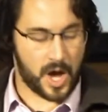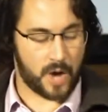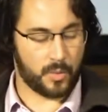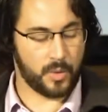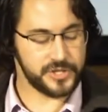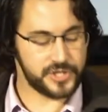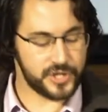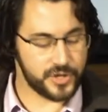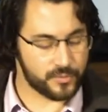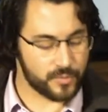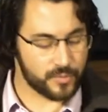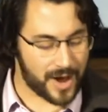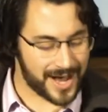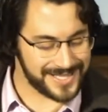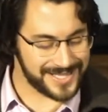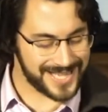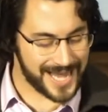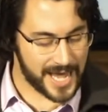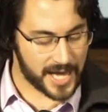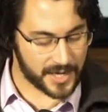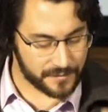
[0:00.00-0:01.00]
I want you to
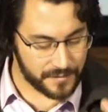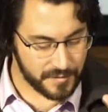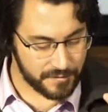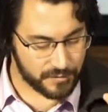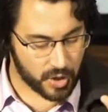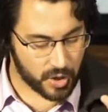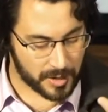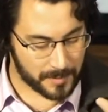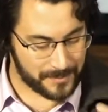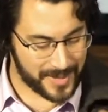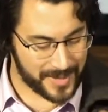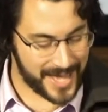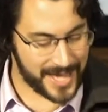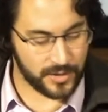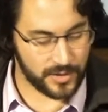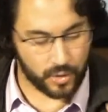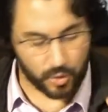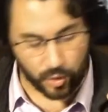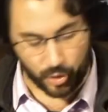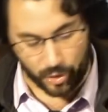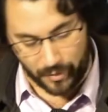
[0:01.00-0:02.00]
write down, if you've got a
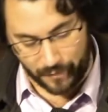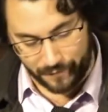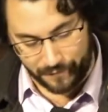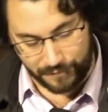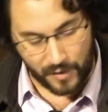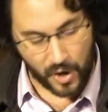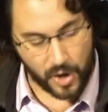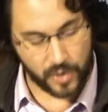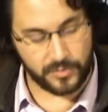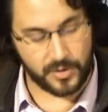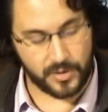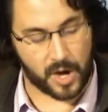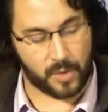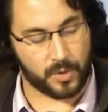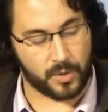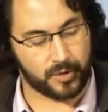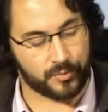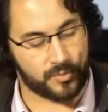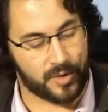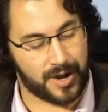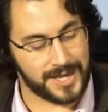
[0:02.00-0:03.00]
pen or a phone, I
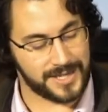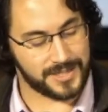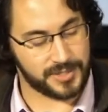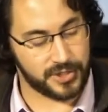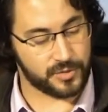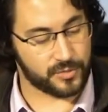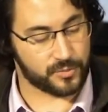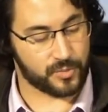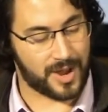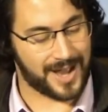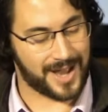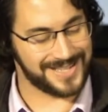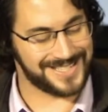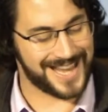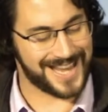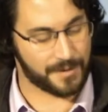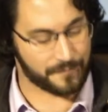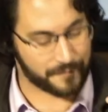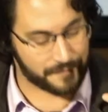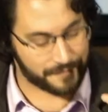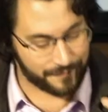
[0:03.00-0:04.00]
want you to write
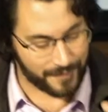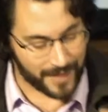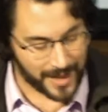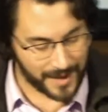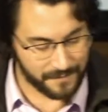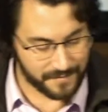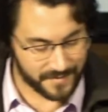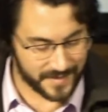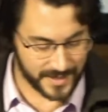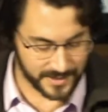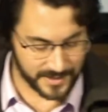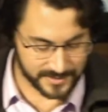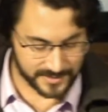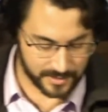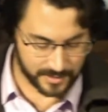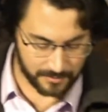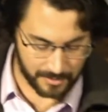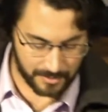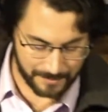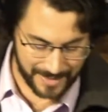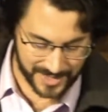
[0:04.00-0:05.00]
down five things
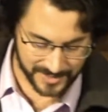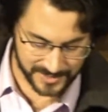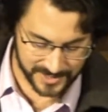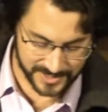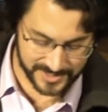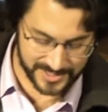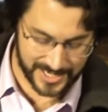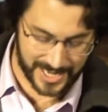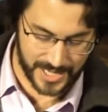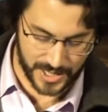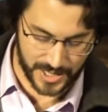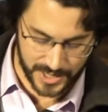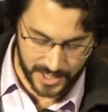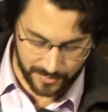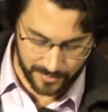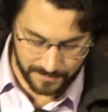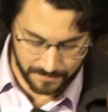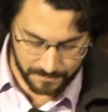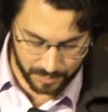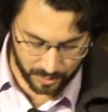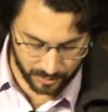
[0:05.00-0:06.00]
that I'm about to say.
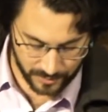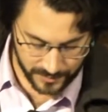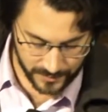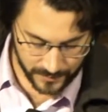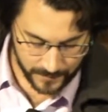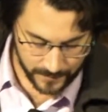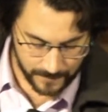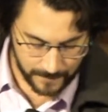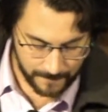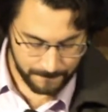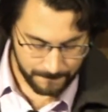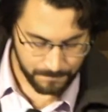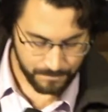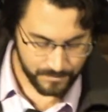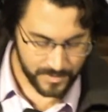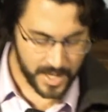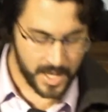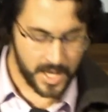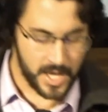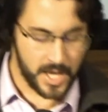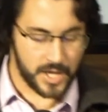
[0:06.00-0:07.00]
They're important.
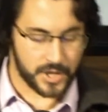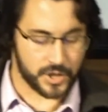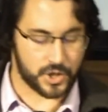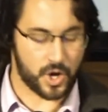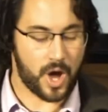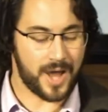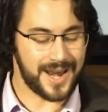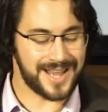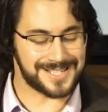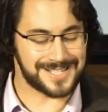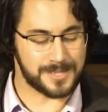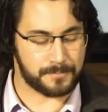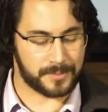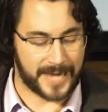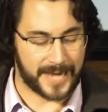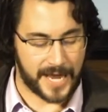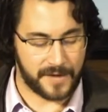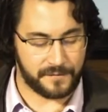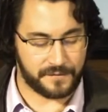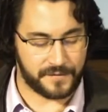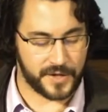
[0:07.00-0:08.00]
God has a
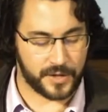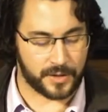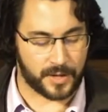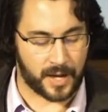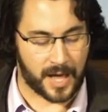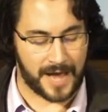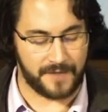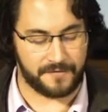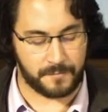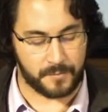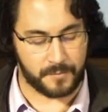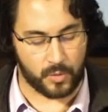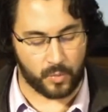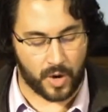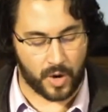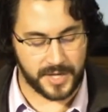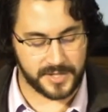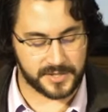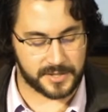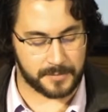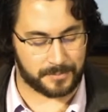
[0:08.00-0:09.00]
plan for your life, but
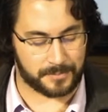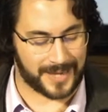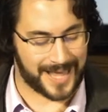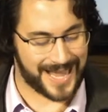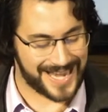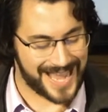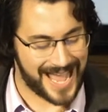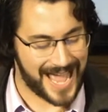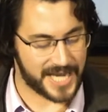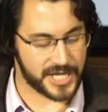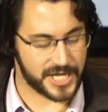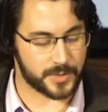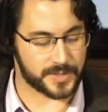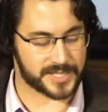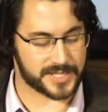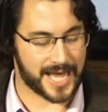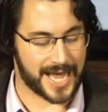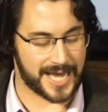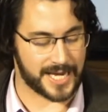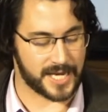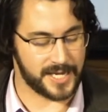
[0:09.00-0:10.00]
what is the plan? How do you
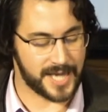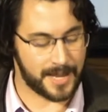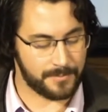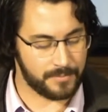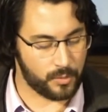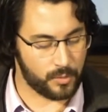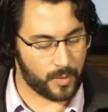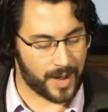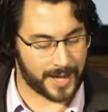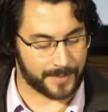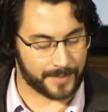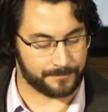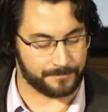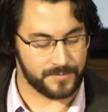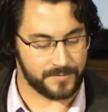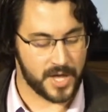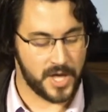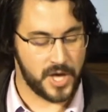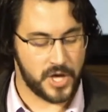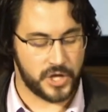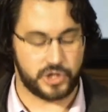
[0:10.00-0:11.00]
attain it? Number one,
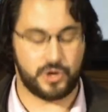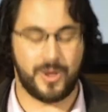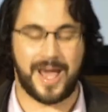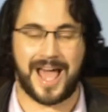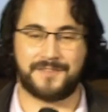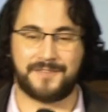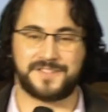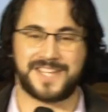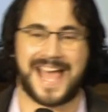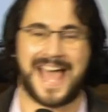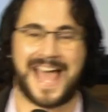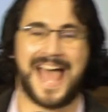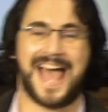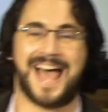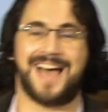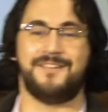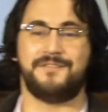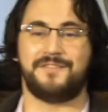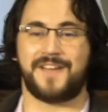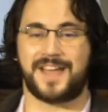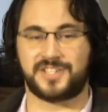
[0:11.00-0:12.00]
you have to
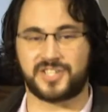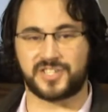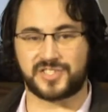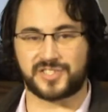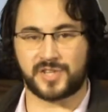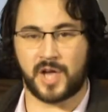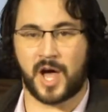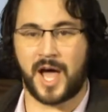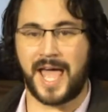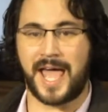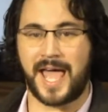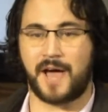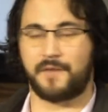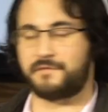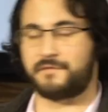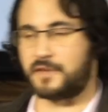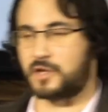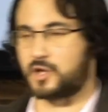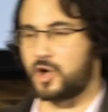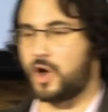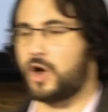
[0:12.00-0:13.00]
have a desire
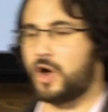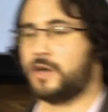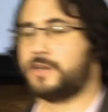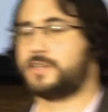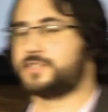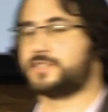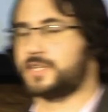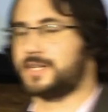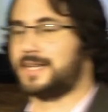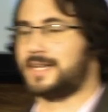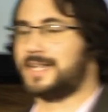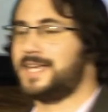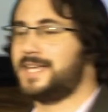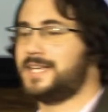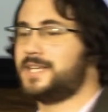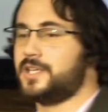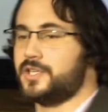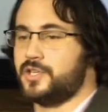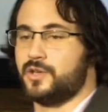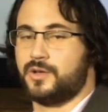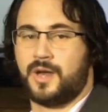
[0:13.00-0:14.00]
for God to
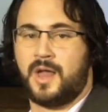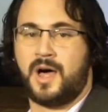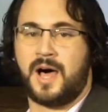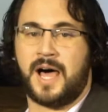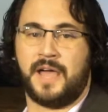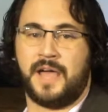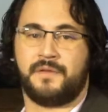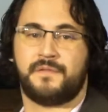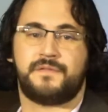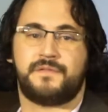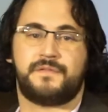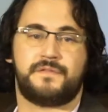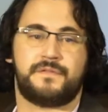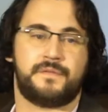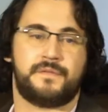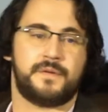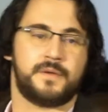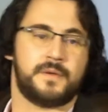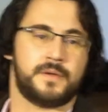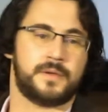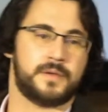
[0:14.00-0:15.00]
lead your
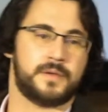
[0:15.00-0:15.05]
life.